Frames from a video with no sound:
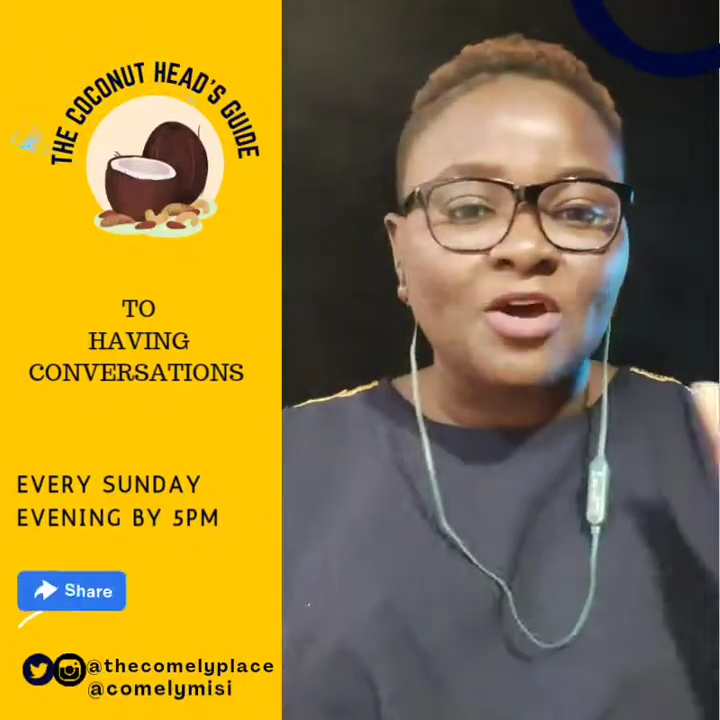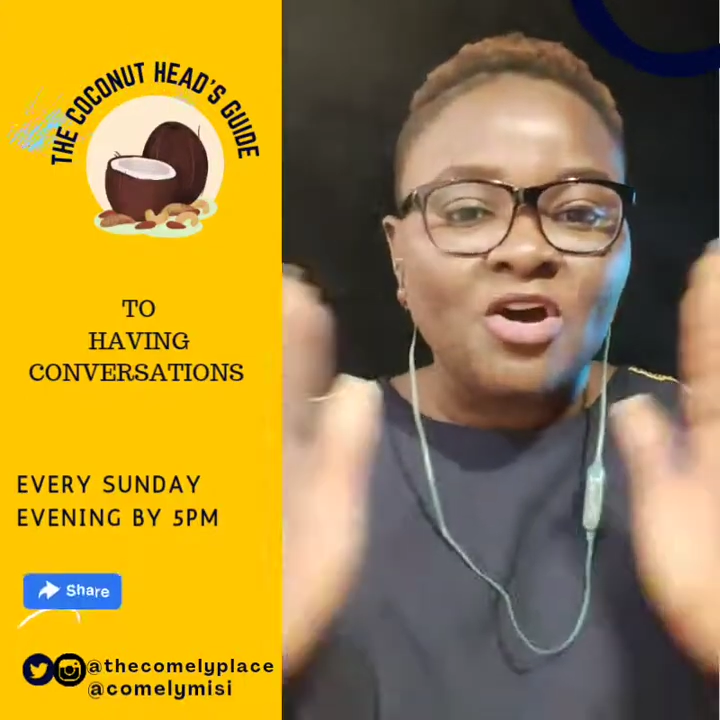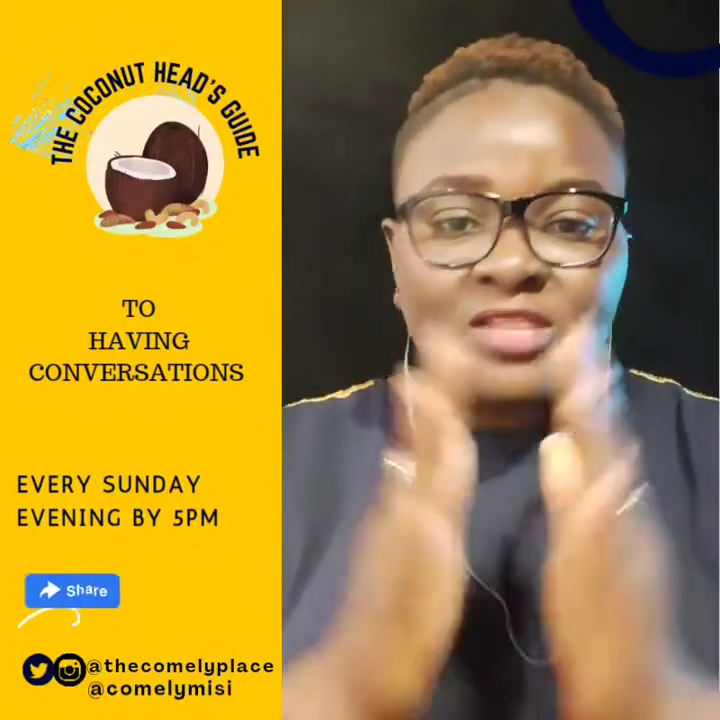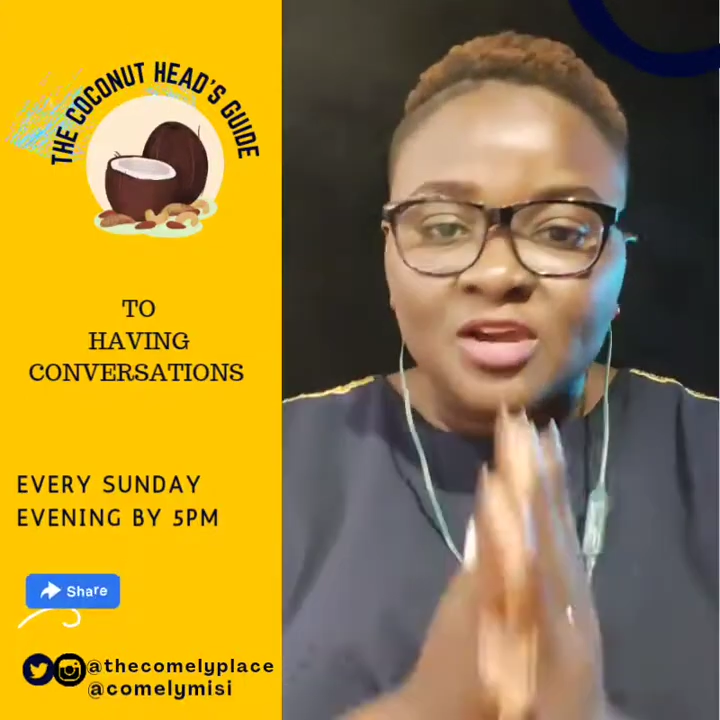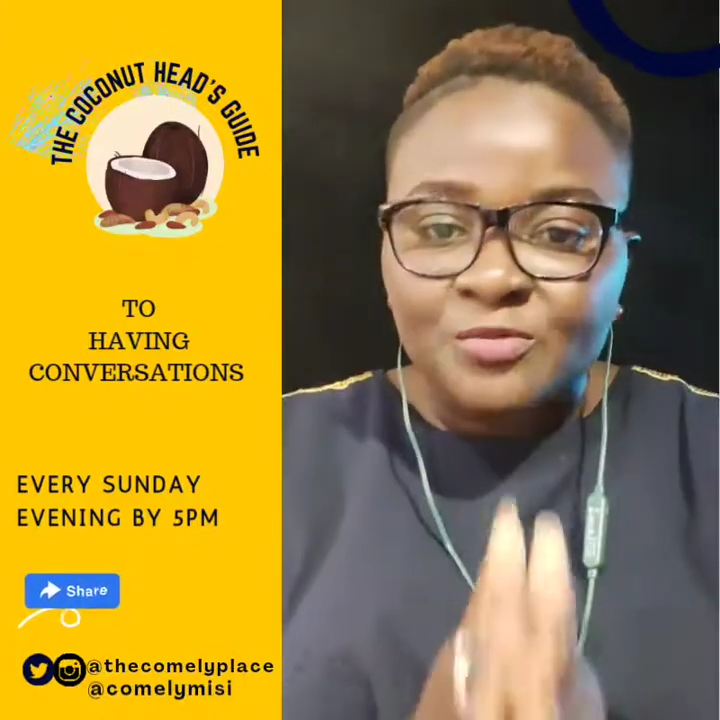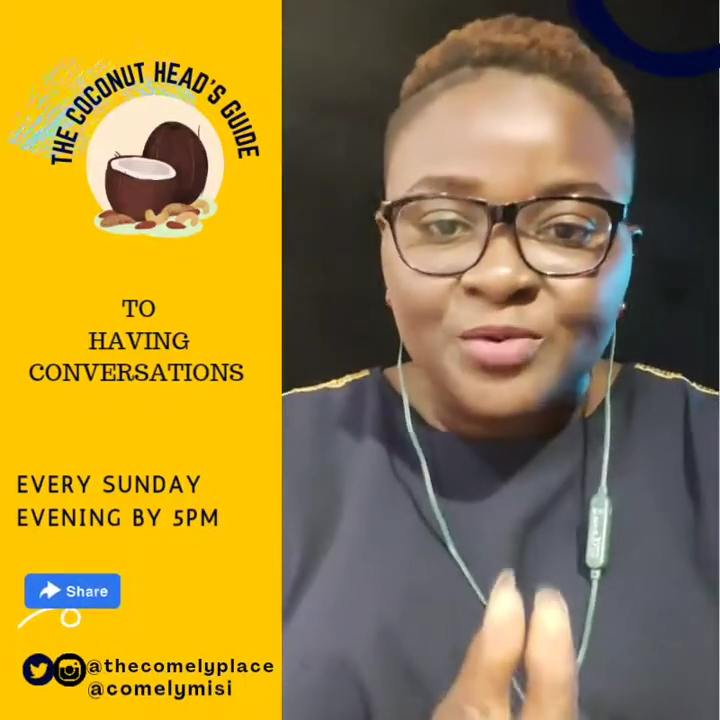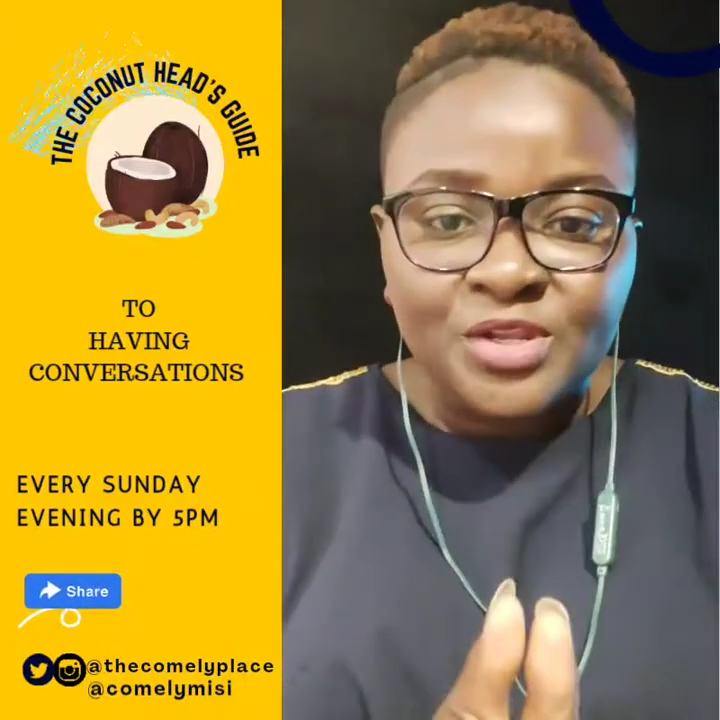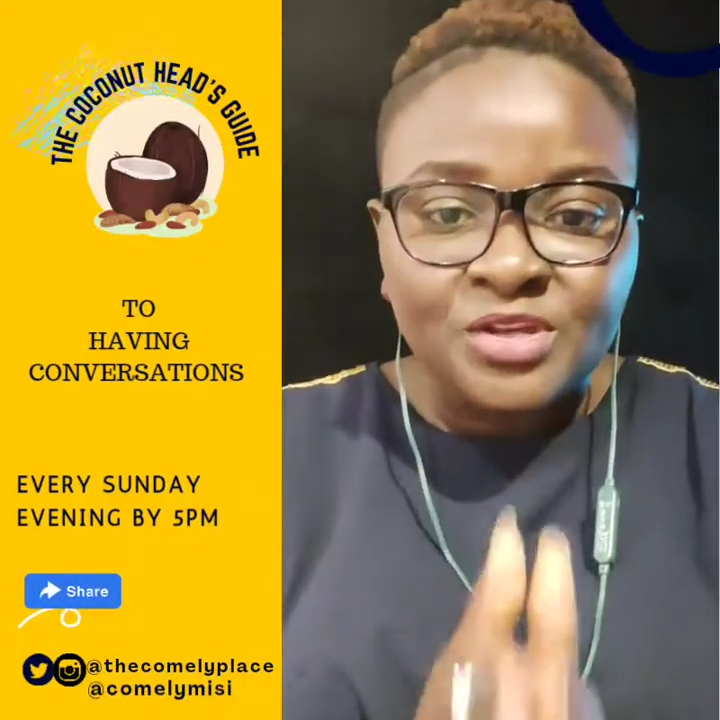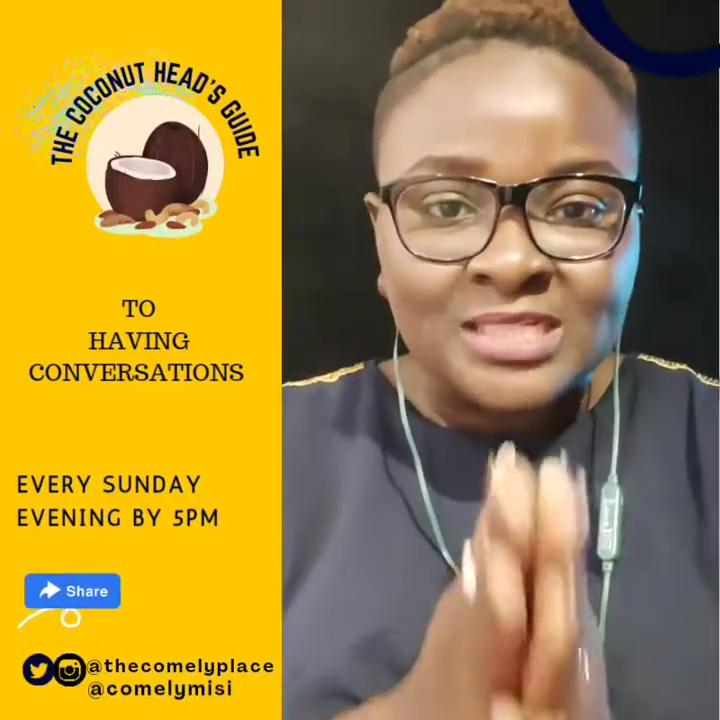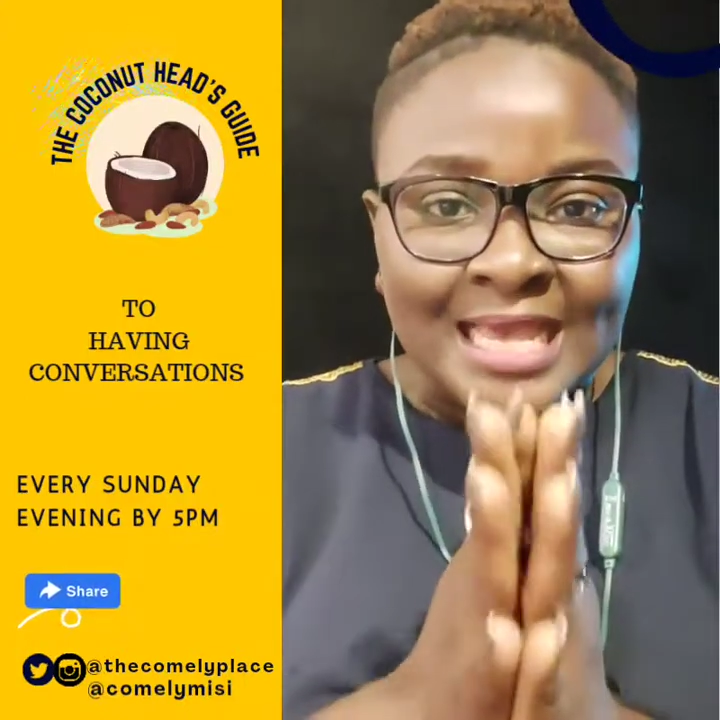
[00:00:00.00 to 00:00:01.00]
other
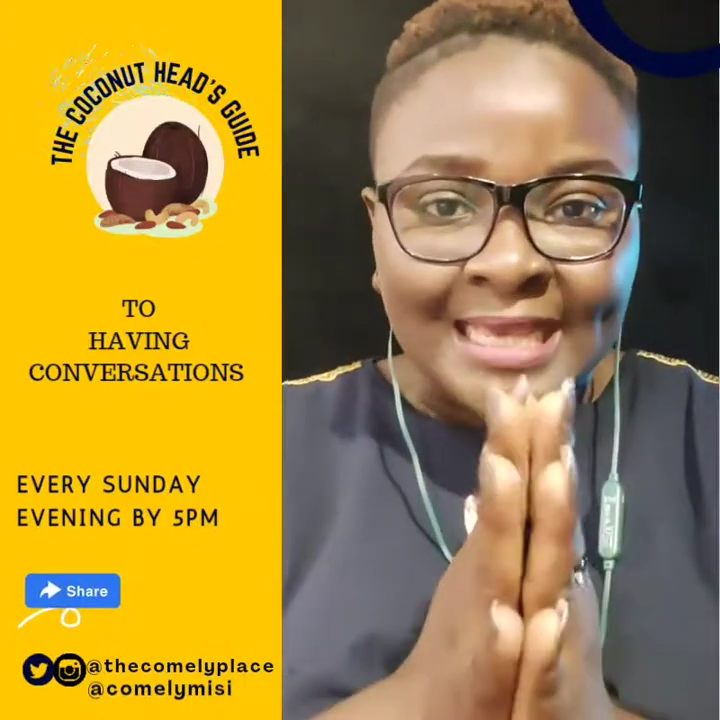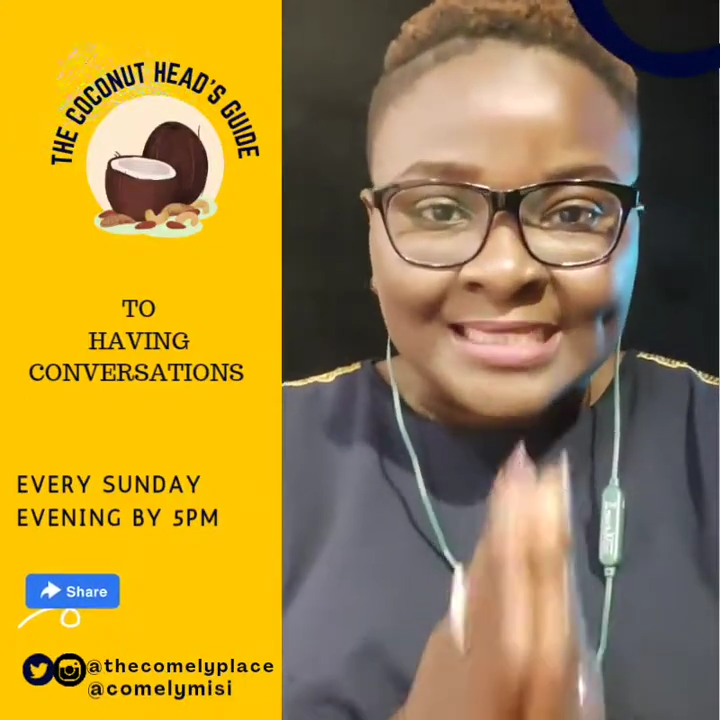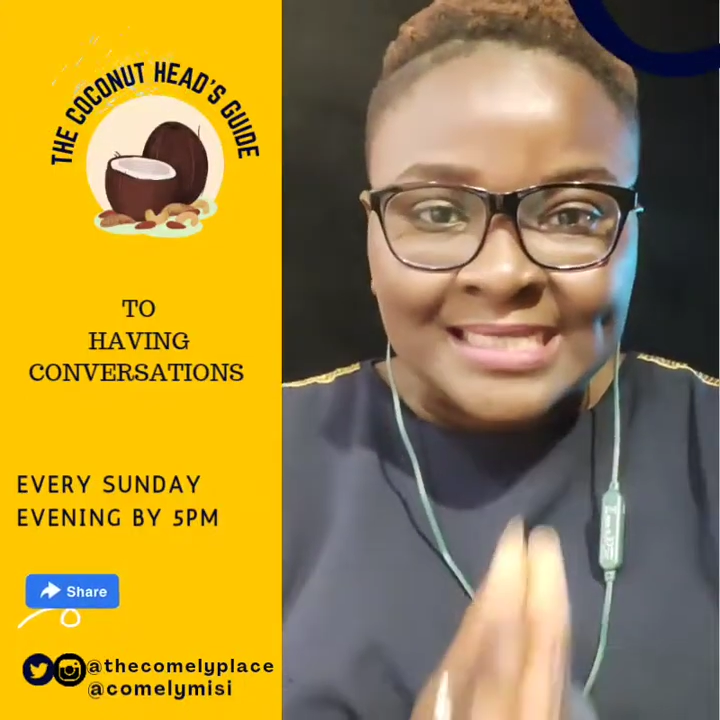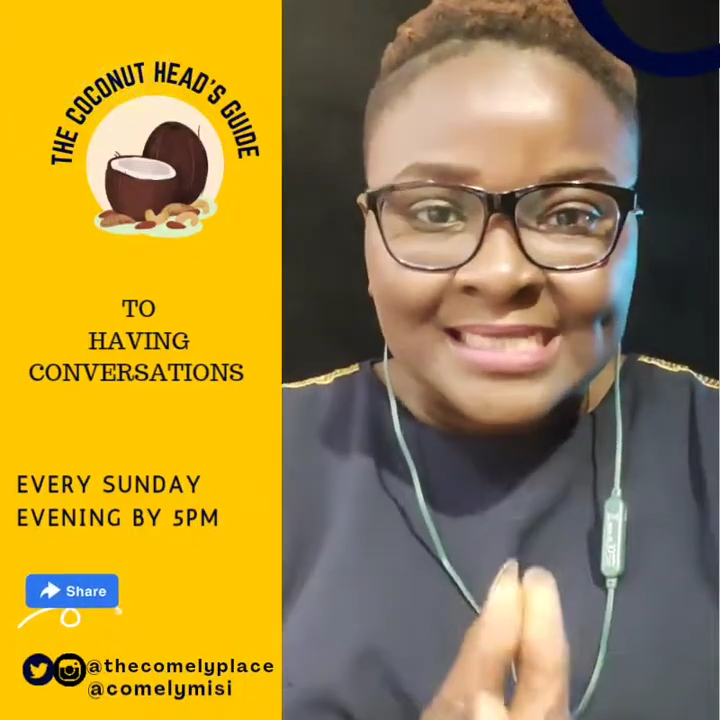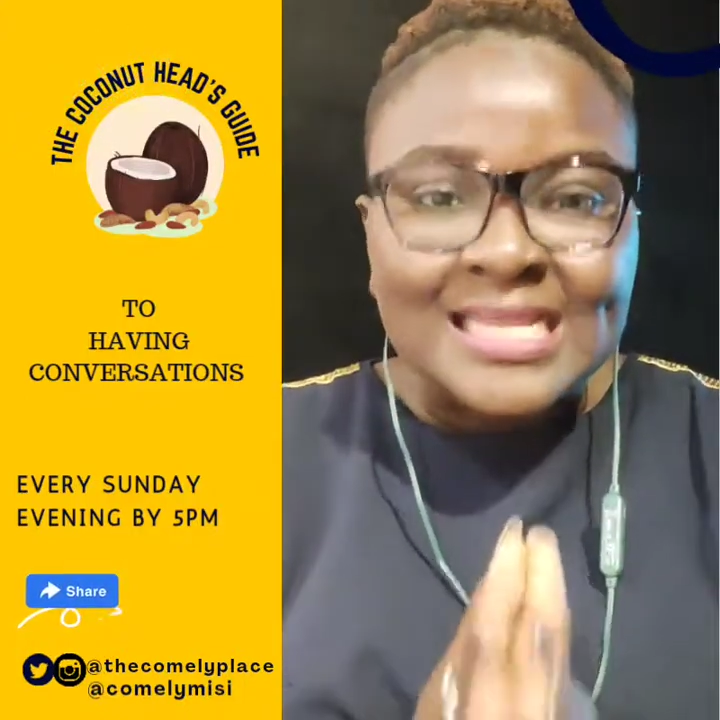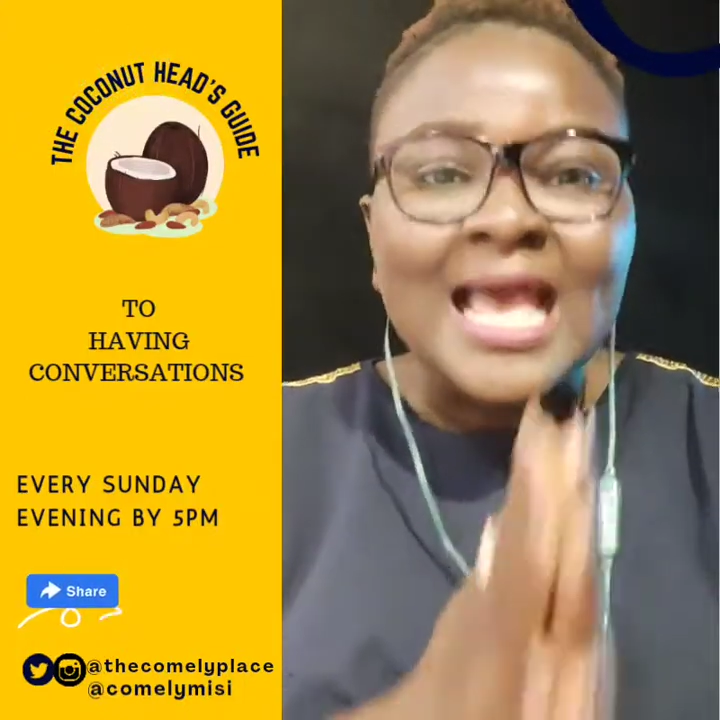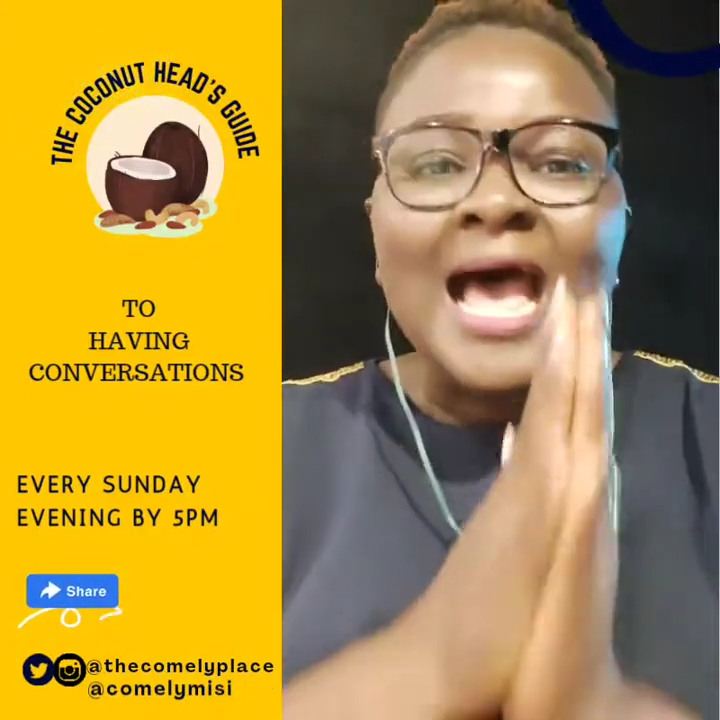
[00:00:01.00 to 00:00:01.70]
opinions exist